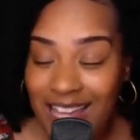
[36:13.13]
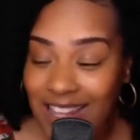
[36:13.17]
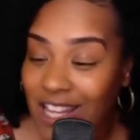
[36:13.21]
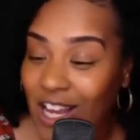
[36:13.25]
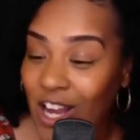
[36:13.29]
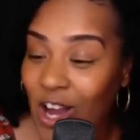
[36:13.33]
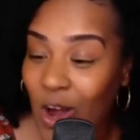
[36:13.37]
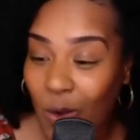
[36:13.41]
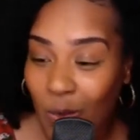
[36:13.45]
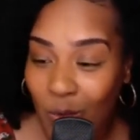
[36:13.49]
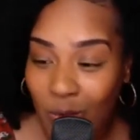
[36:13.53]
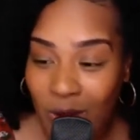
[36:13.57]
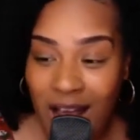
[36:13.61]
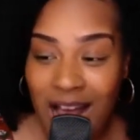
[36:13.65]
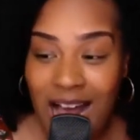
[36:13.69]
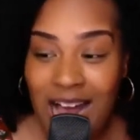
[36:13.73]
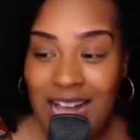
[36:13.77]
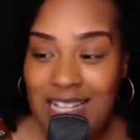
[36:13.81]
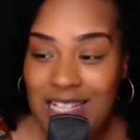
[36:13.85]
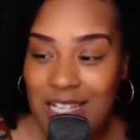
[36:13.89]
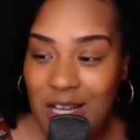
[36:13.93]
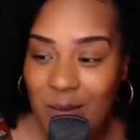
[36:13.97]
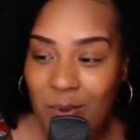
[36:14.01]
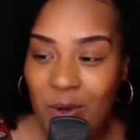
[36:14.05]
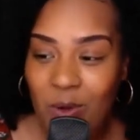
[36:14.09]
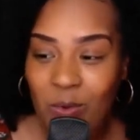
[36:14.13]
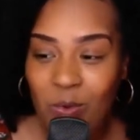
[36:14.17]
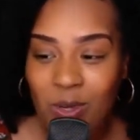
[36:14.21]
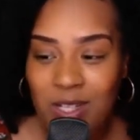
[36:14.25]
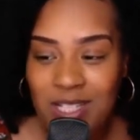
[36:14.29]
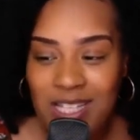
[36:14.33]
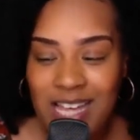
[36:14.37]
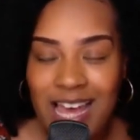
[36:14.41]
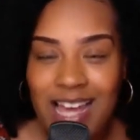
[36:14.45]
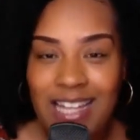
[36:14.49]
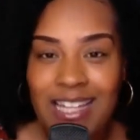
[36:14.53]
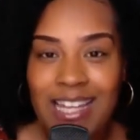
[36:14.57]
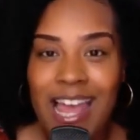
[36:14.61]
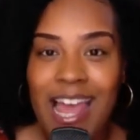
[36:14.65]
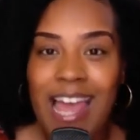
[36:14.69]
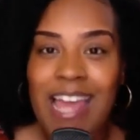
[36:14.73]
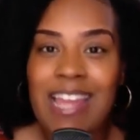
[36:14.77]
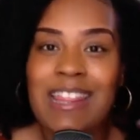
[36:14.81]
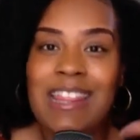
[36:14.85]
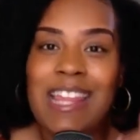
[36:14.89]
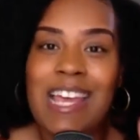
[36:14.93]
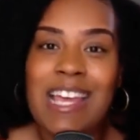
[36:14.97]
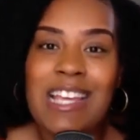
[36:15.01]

They're gonna rise up and retaliate.